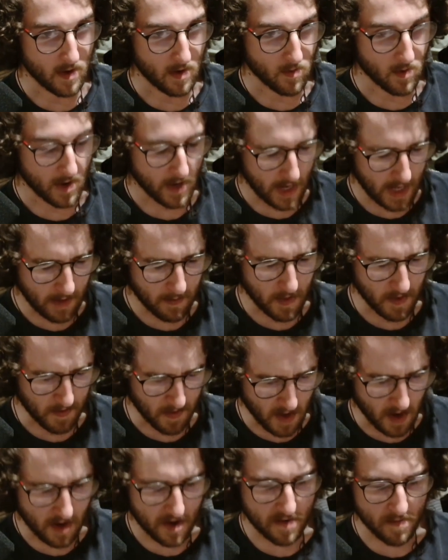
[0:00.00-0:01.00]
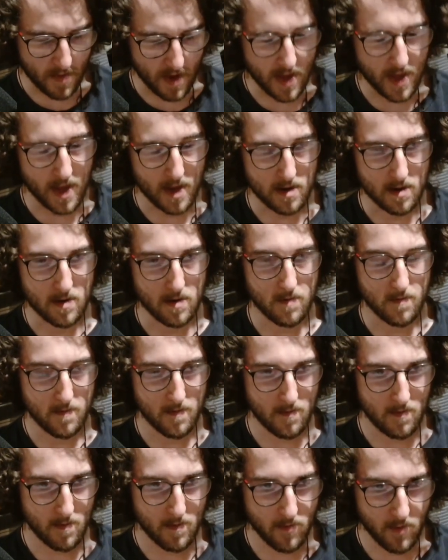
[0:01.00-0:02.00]
I want to keep them locked in my head and
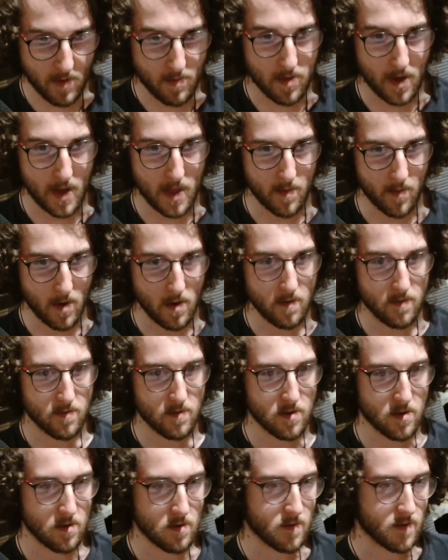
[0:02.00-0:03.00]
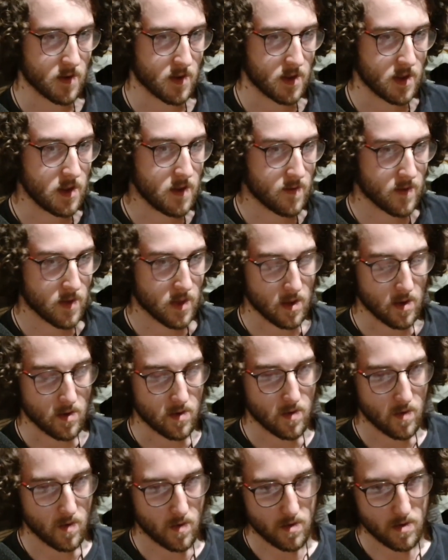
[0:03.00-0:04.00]
replay them over and over, even though
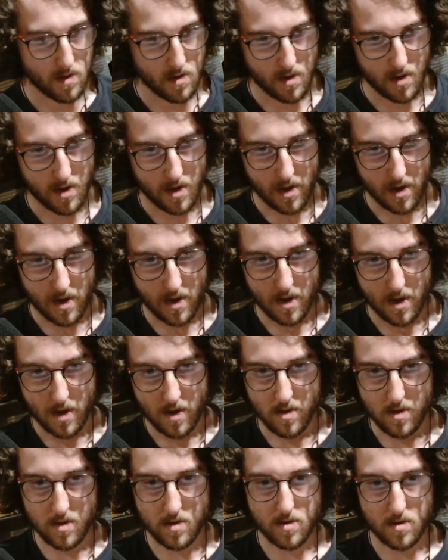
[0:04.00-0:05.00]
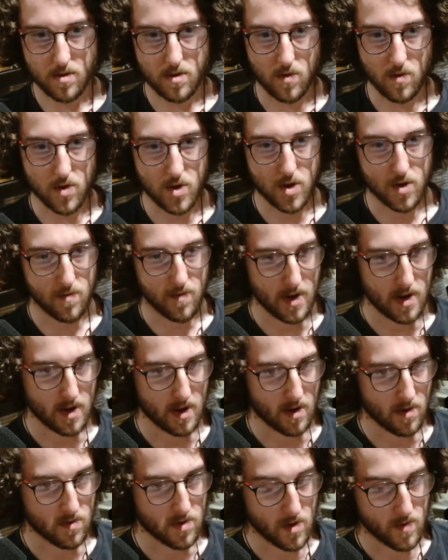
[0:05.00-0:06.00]
it's torture right
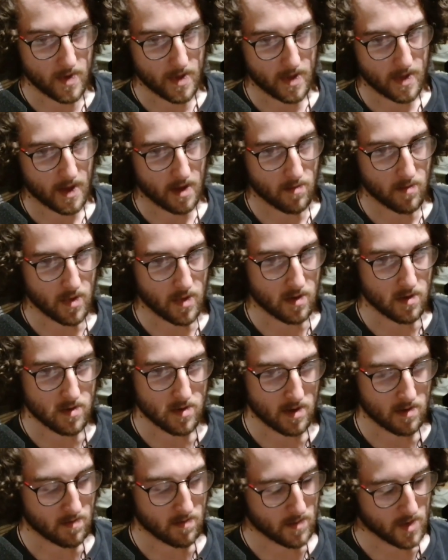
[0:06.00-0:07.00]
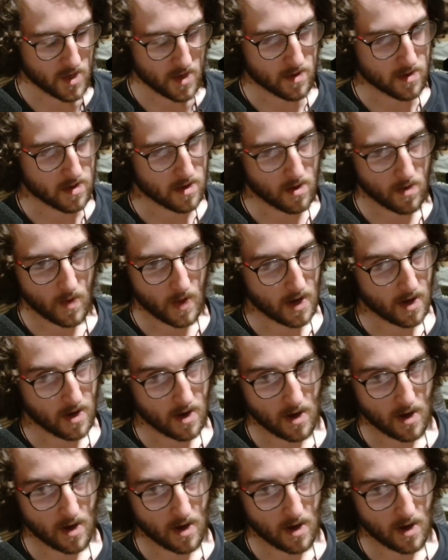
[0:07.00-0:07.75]
now doing that because I just know that